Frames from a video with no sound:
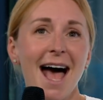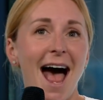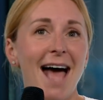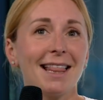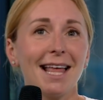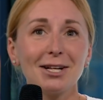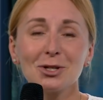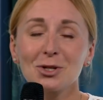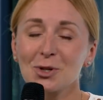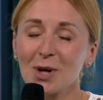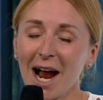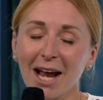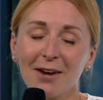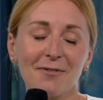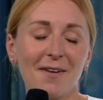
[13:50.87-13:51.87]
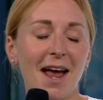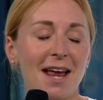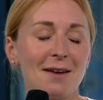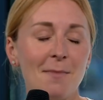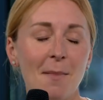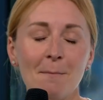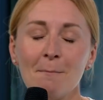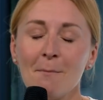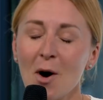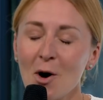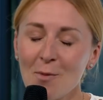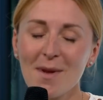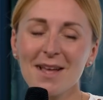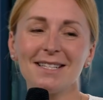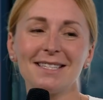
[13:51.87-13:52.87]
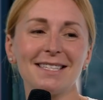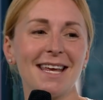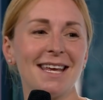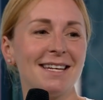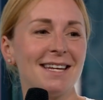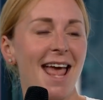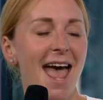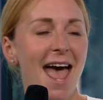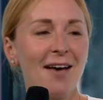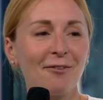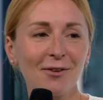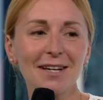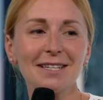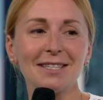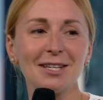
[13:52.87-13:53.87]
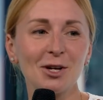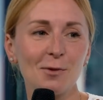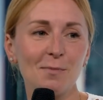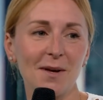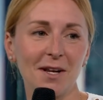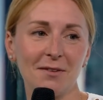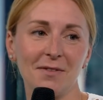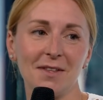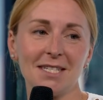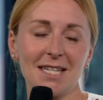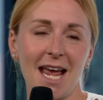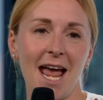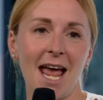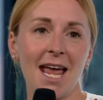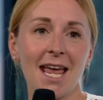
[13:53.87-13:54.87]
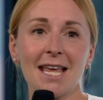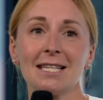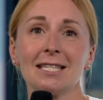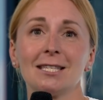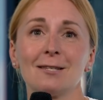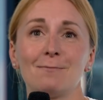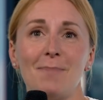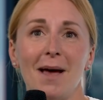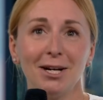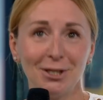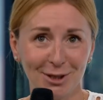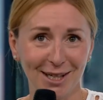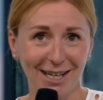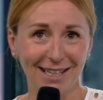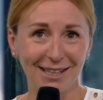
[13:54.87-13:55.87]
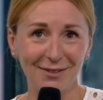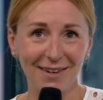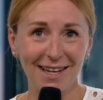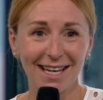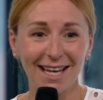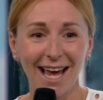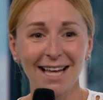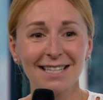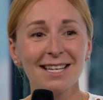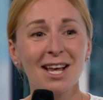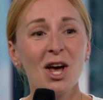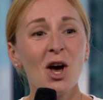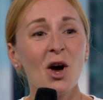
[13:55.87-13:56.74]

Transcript: I like to try and find moments in every single bit of the day, especially on the weekends,